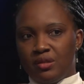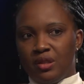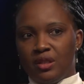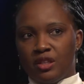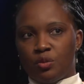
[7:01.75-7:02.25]

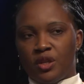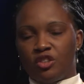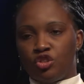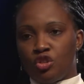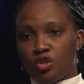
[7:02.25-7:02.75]
thing that we
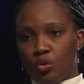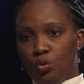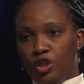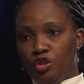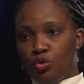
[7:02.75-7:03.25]
can just
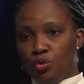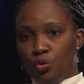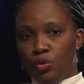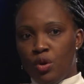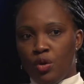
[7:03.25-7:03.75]
only
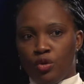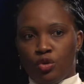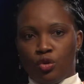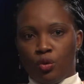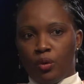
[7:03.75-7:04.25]
do,
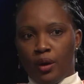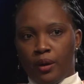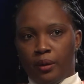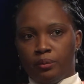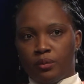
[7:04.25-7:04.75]

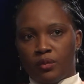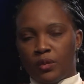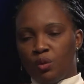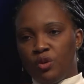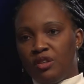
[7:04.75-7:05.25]

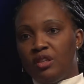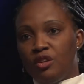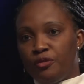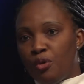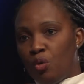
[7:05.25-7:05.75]
within
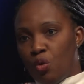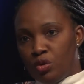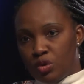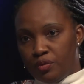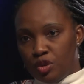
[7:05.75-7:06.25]
the four
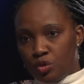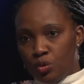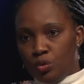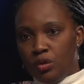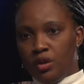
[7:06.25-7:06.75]
walls of the
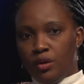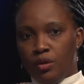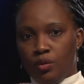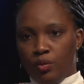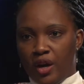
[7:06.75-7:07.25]
school.
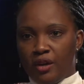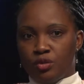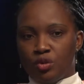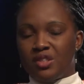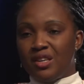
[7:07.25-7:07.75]
We have
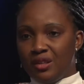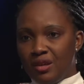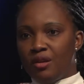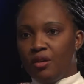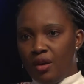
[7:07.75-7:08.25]
to take
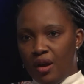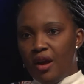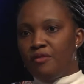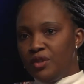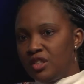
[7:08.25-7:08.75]

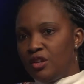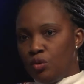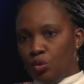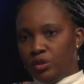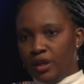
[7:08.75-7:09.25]
every
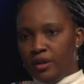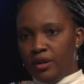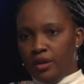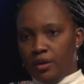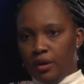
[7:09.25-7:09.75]
stakeholder
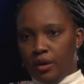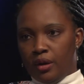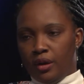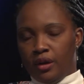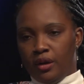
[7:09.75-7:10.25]

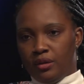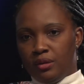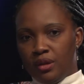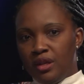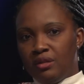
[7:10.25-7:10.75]

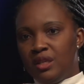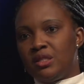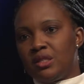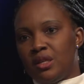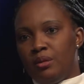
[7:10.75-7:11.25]
in
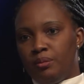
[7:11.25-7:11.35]
this